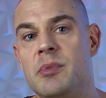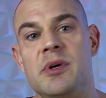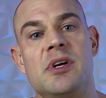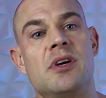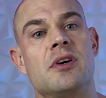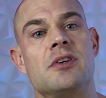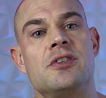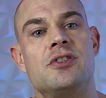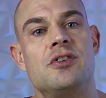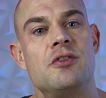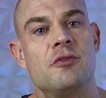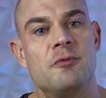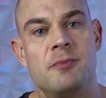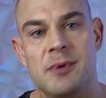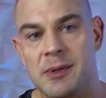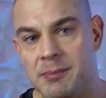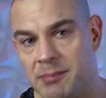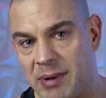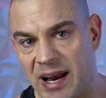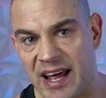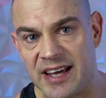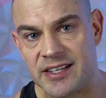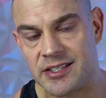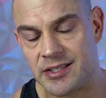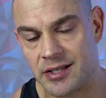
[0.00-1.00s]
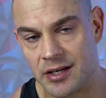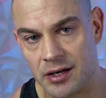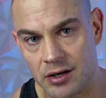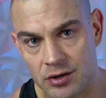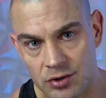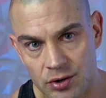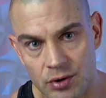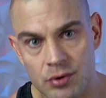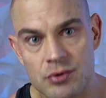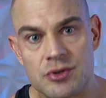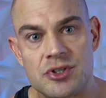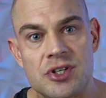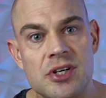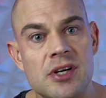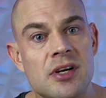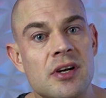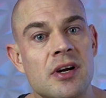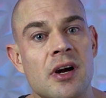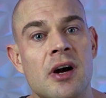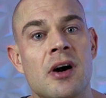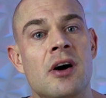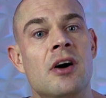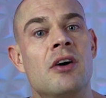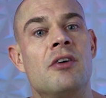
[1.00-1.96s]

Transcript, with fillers: because you've been blasting and cruising